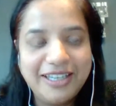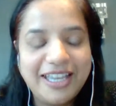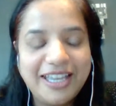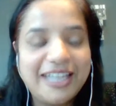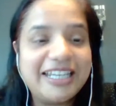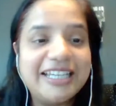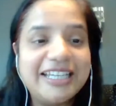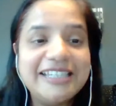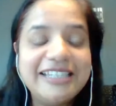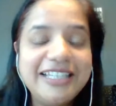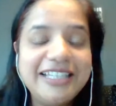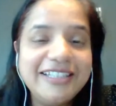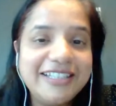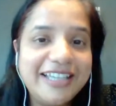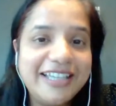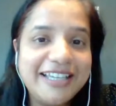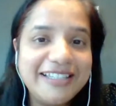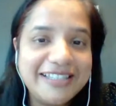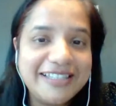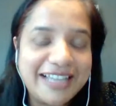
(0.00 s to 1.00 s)
And I see the
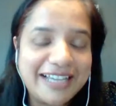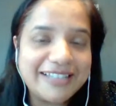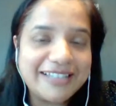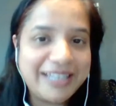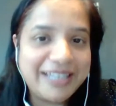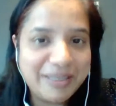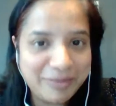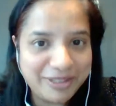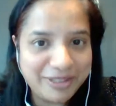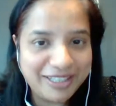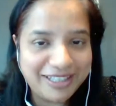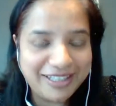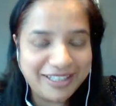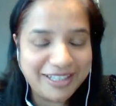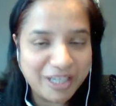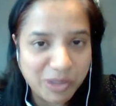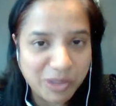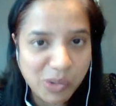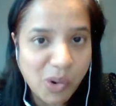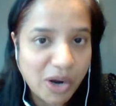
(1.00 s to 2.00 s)
exact same thing
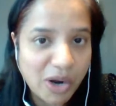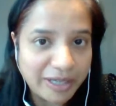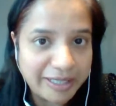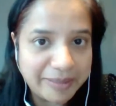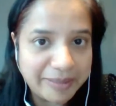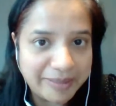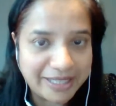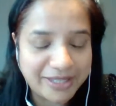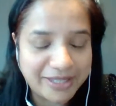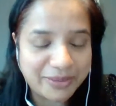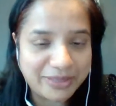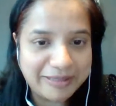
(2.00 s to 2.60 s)
in quantum as